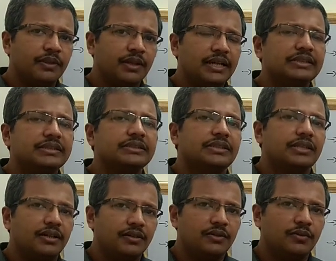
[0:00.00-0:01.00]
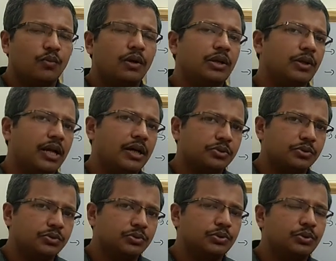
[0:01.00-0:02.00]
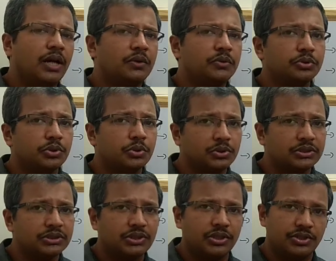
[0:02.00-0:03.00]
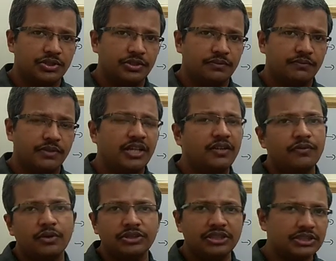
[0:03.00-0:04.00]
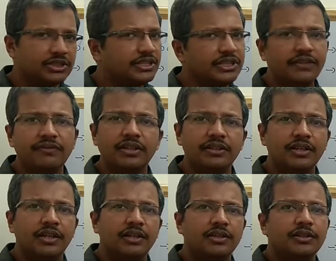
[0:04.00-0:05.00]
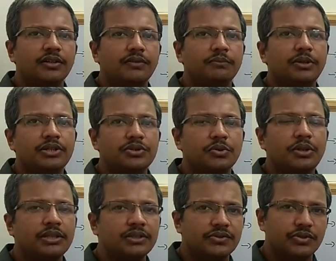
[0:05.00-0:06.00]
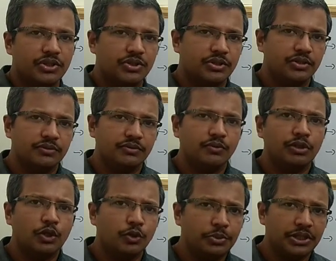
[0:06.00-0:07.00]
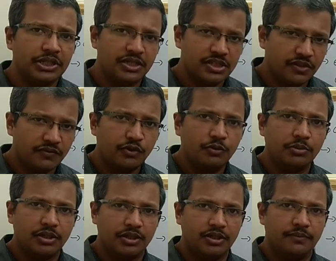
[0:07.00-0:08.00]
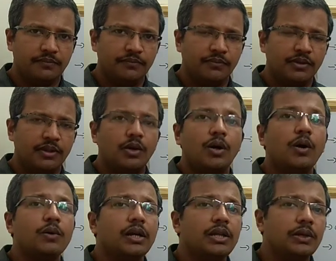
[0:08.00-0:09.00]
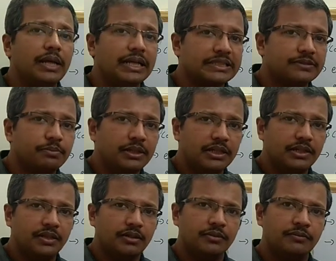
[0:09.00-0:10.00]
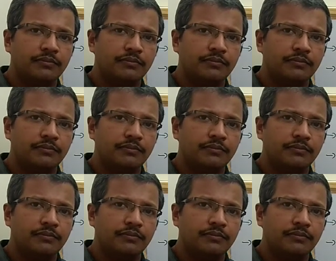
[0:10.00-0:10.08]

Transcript: etc. What you have to do? You have to draw the structure, and if you are just leaving by drawing the structure, you will not be getting the full mark. Now, how can you explain it?